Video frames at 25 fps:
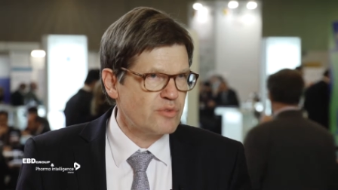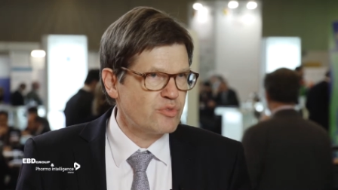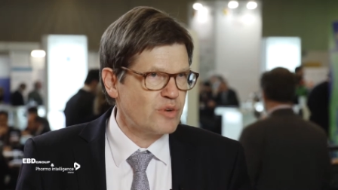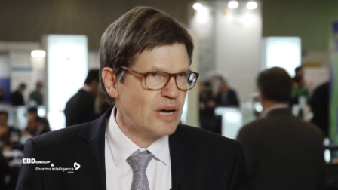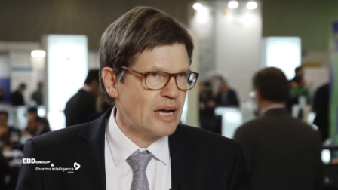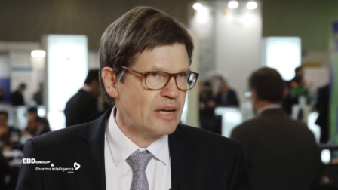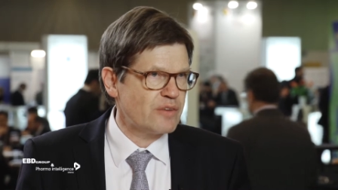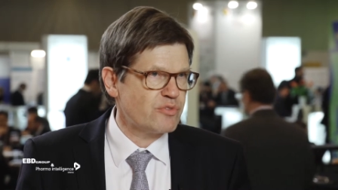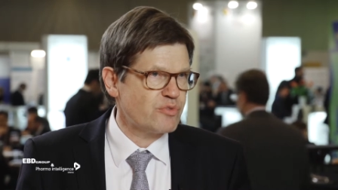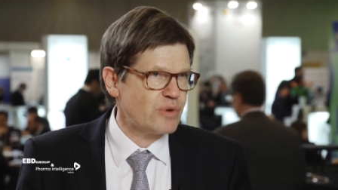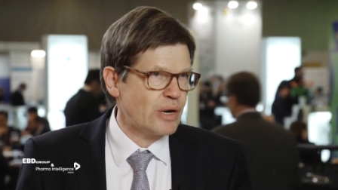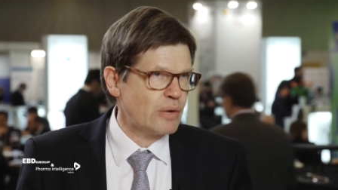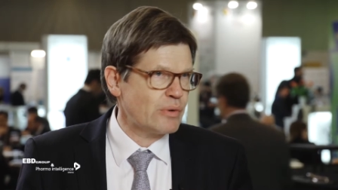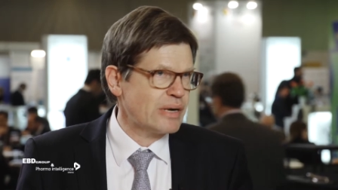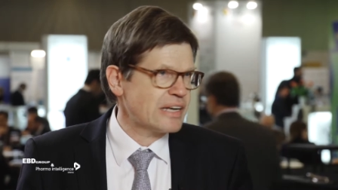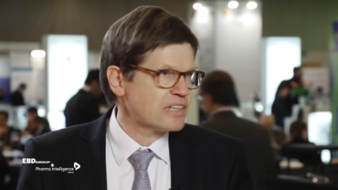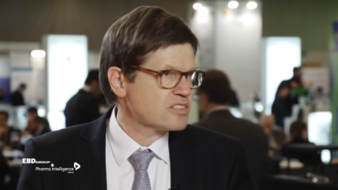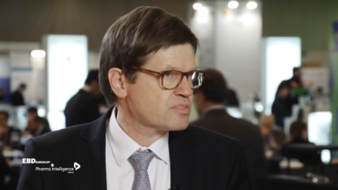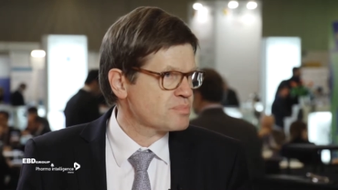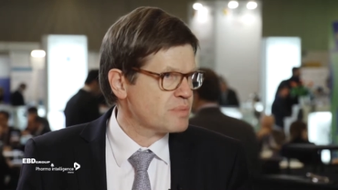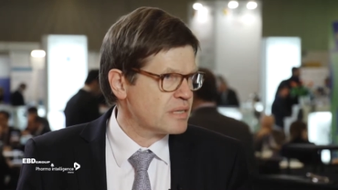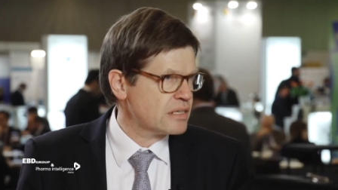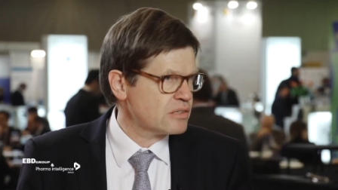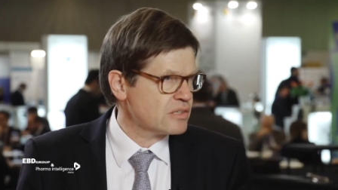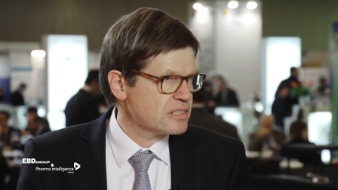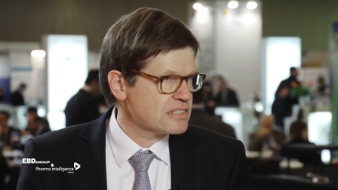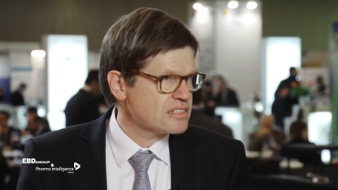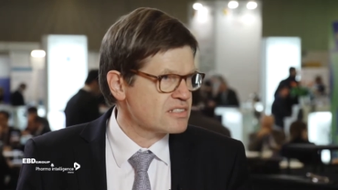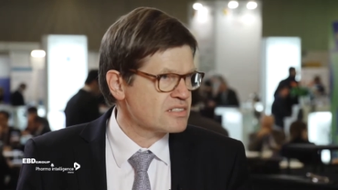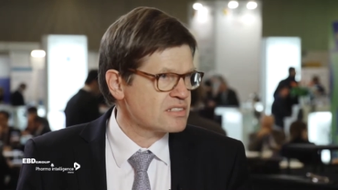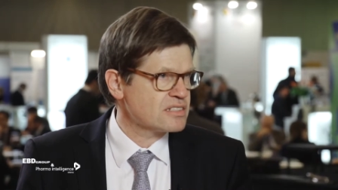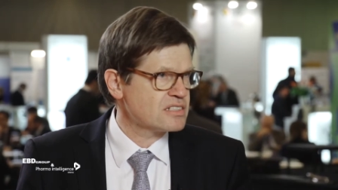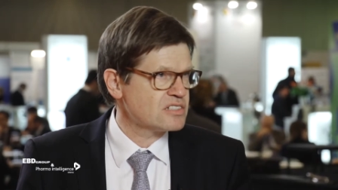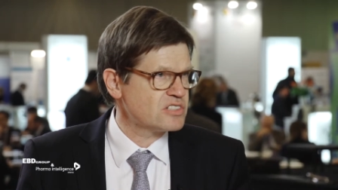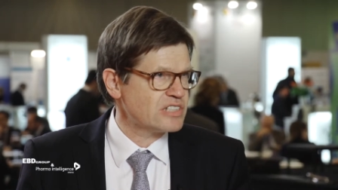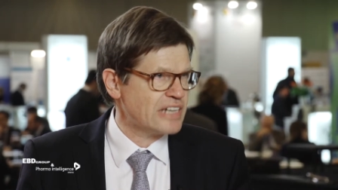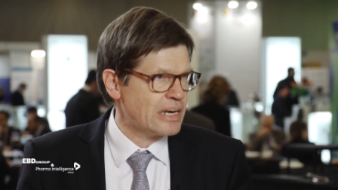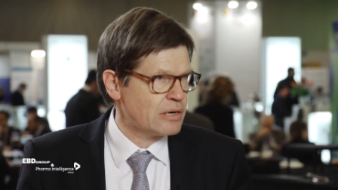5 very experienced
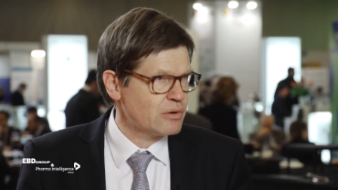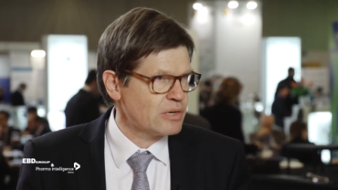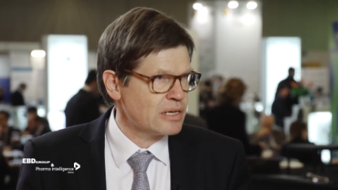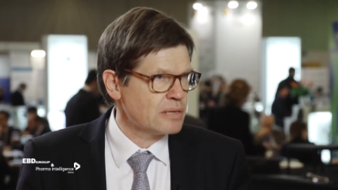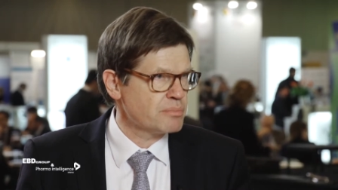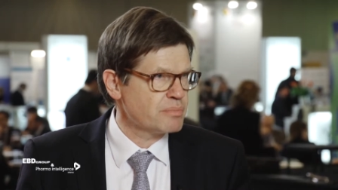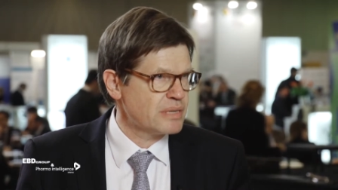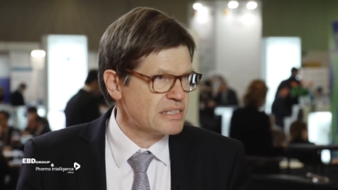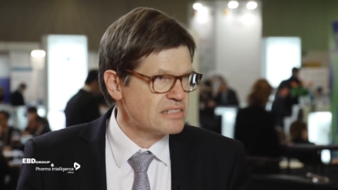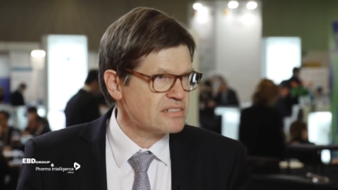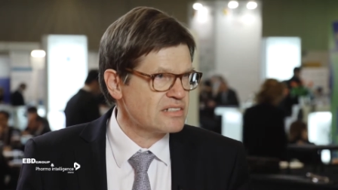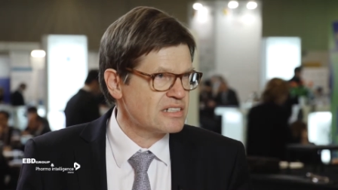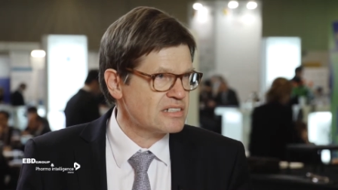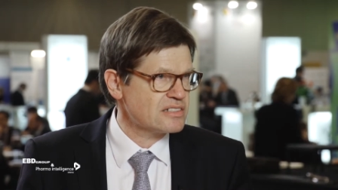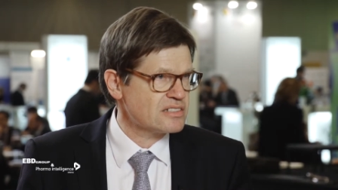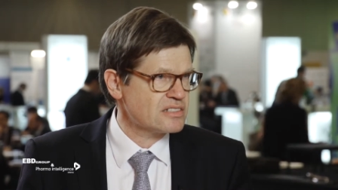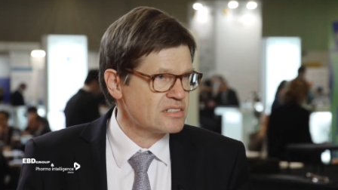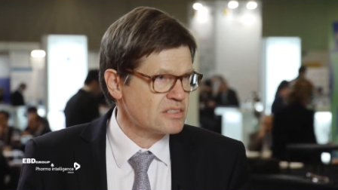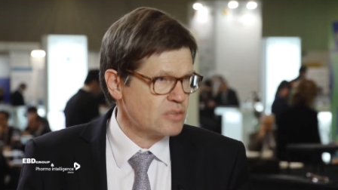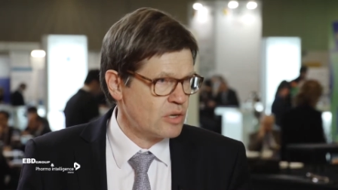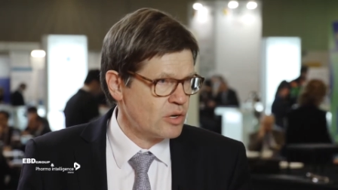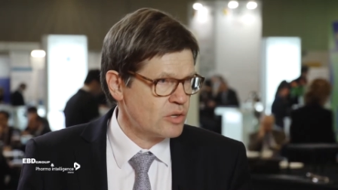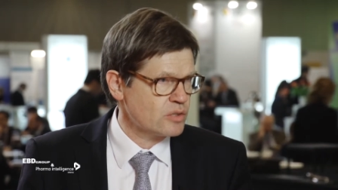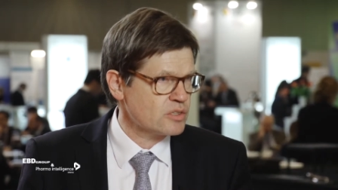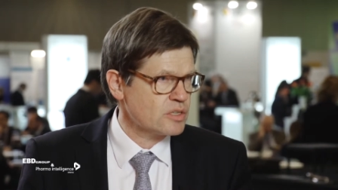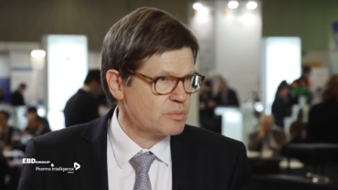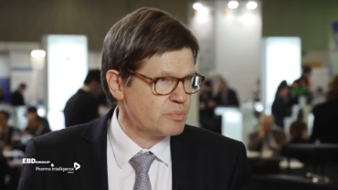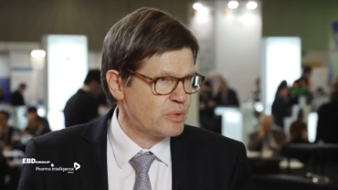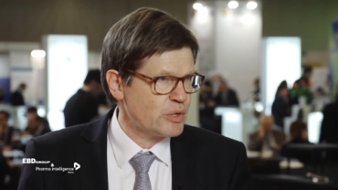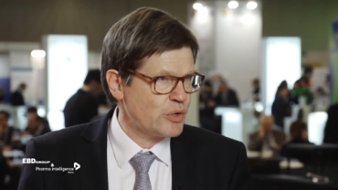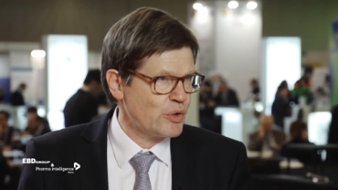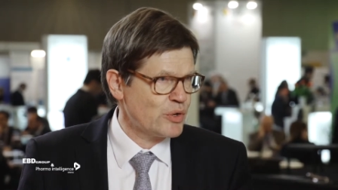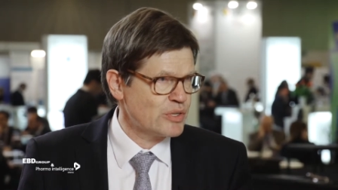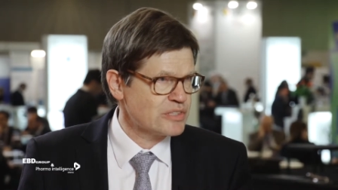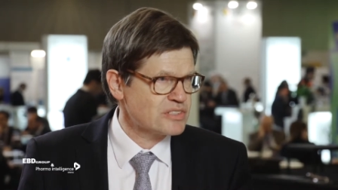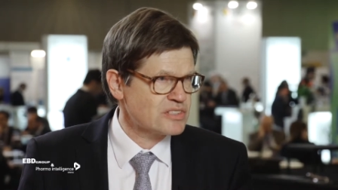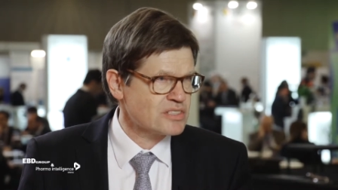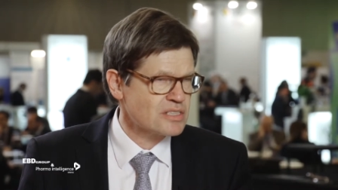serial business
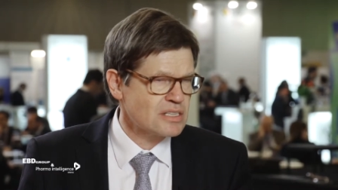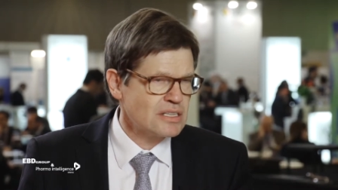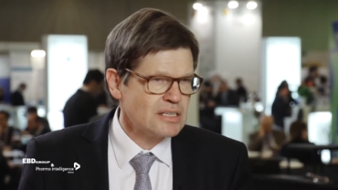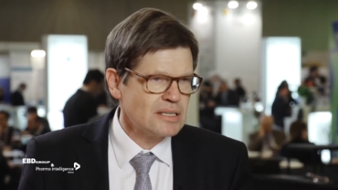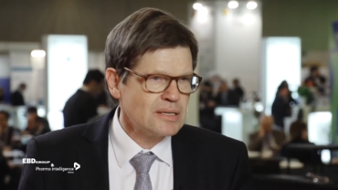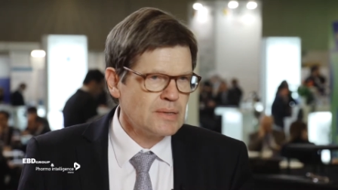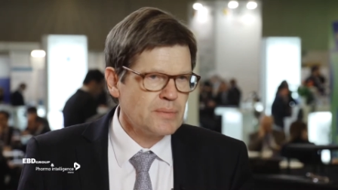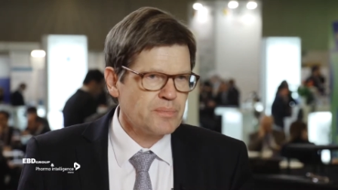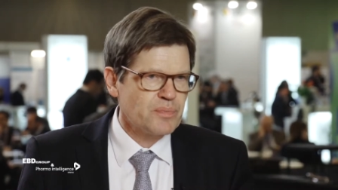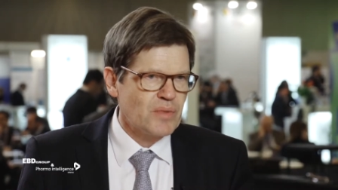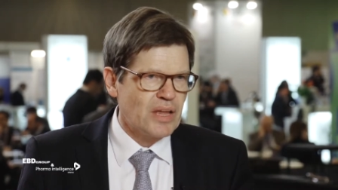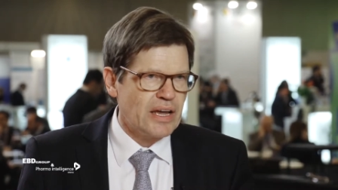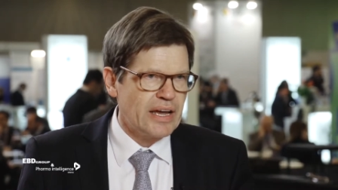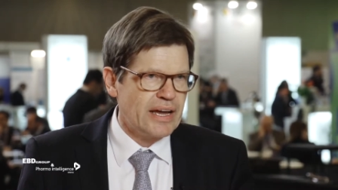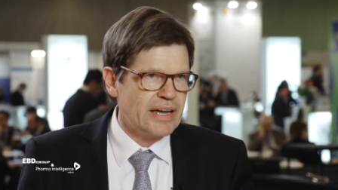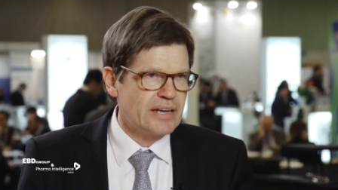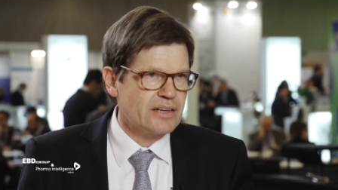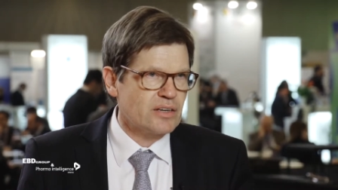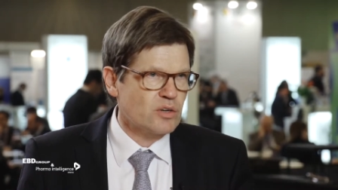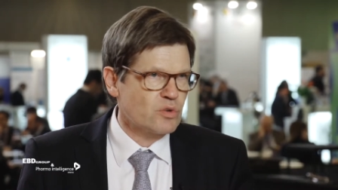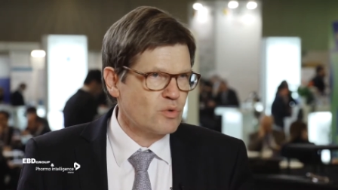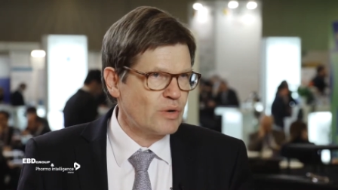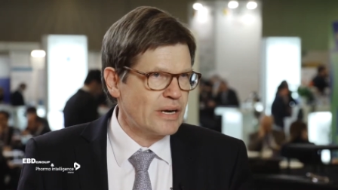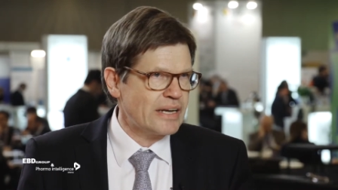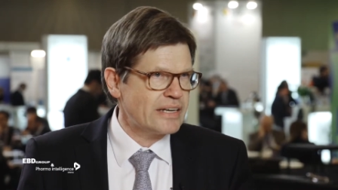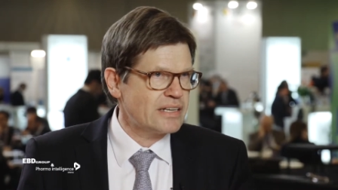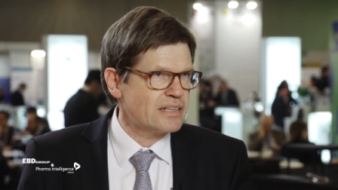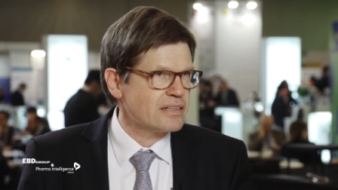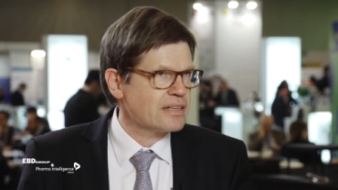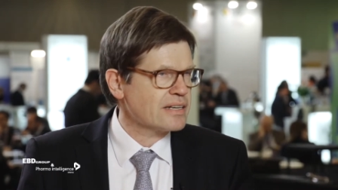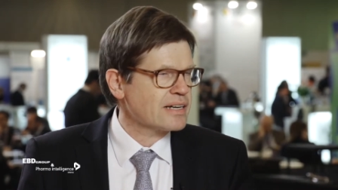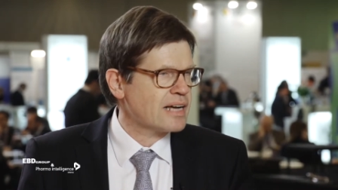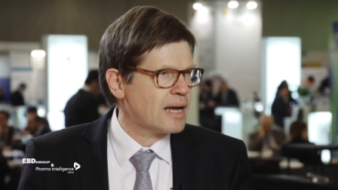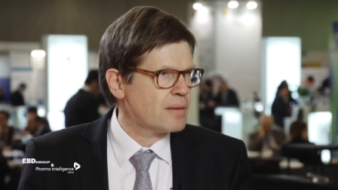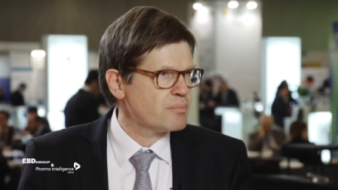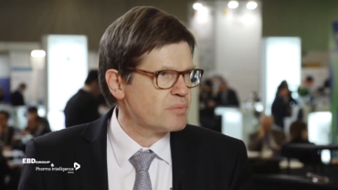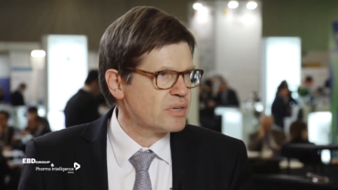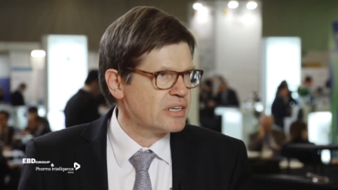entrepreneurs, and created a
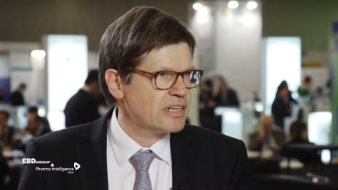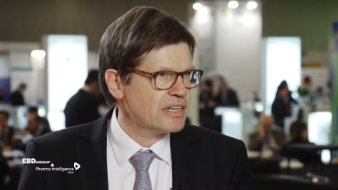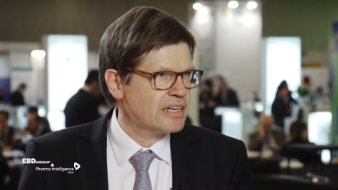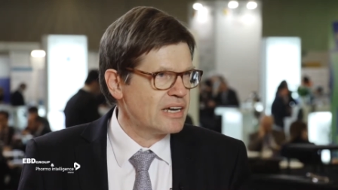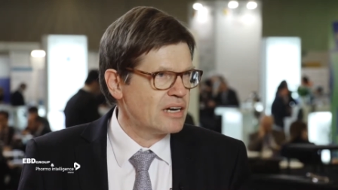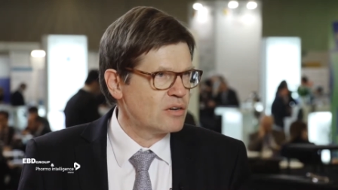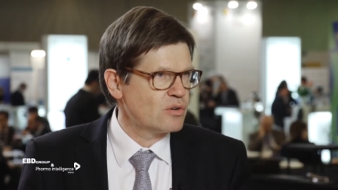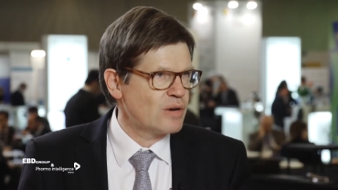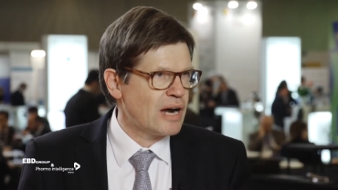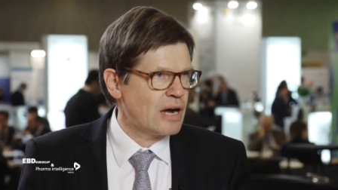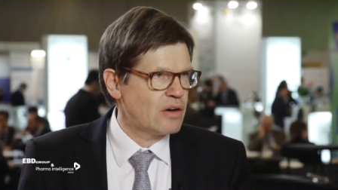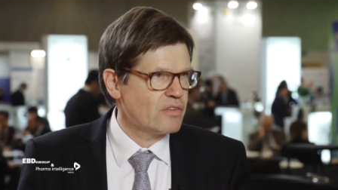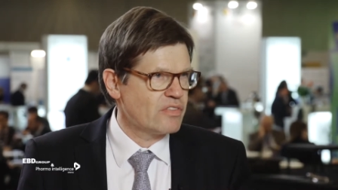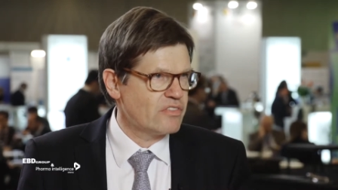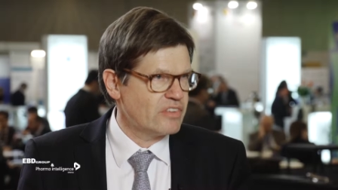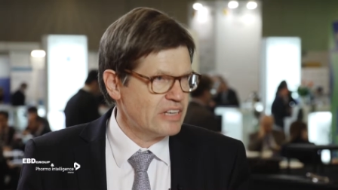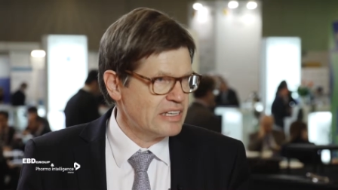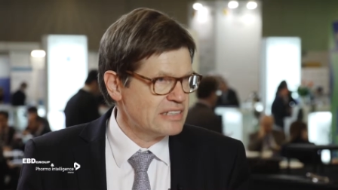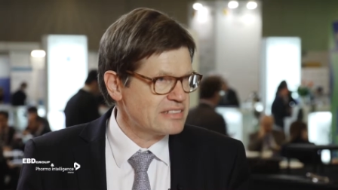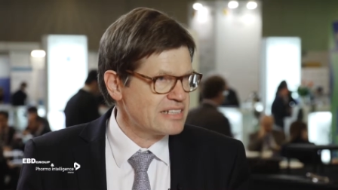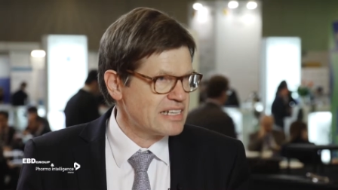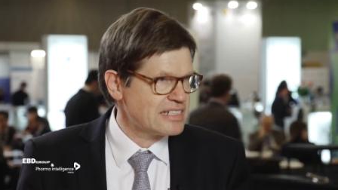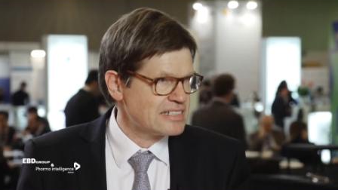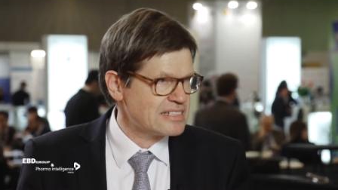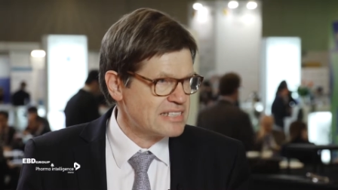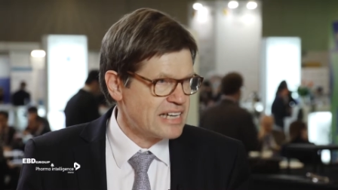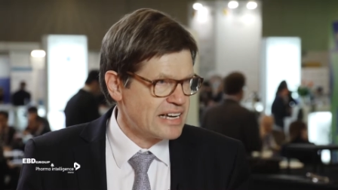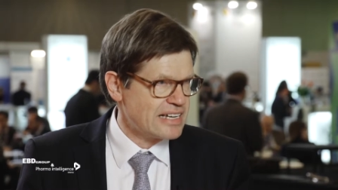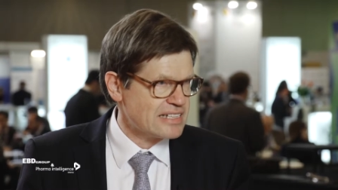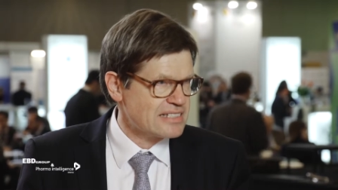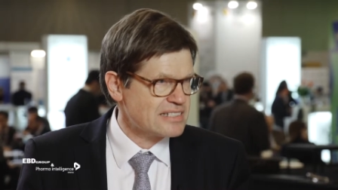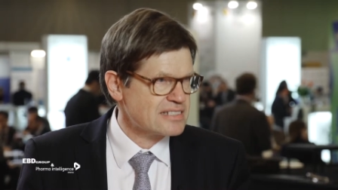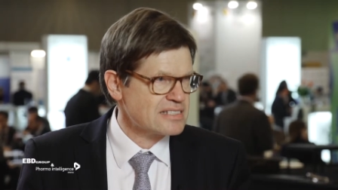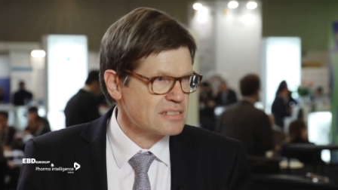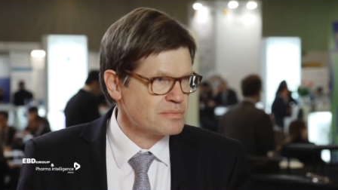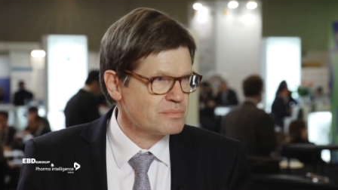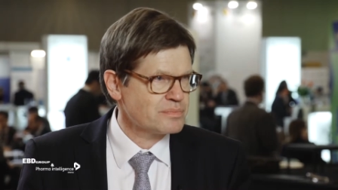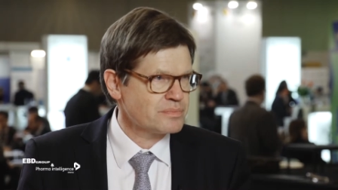company around these assets.